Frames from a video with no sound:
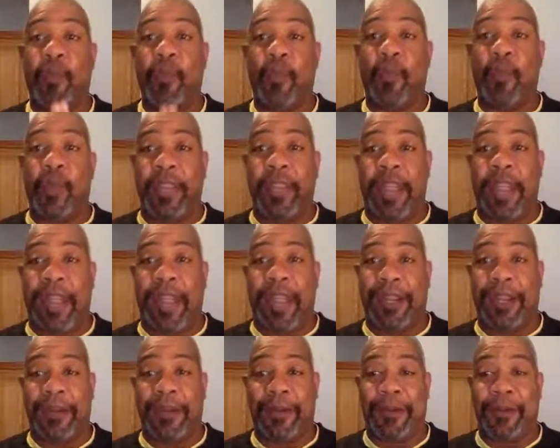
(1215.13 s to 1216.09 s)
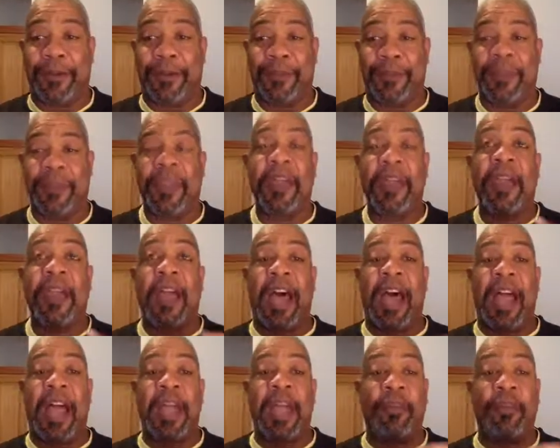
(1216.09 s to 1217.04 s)
We got here.
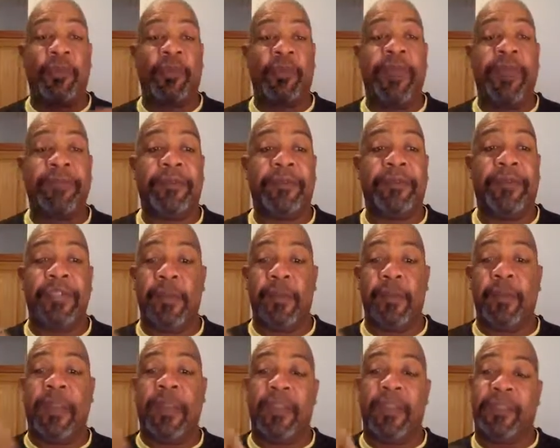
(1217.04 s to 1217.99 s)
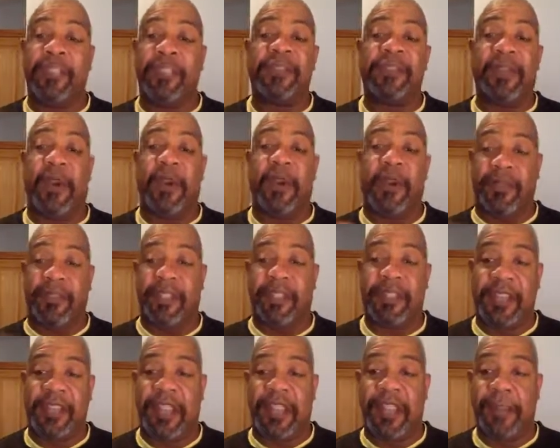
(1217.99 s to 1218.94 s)
I am grateful that you made it this far in
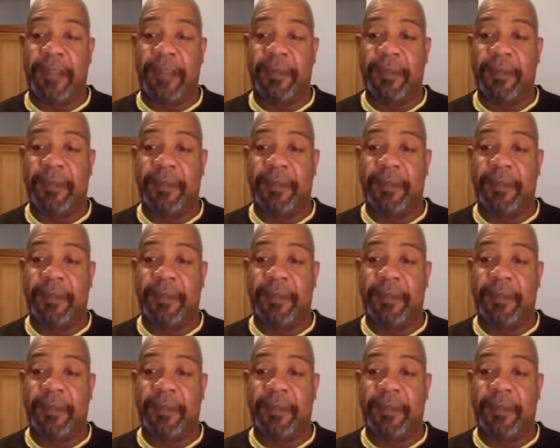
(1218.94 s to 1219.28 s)
this day.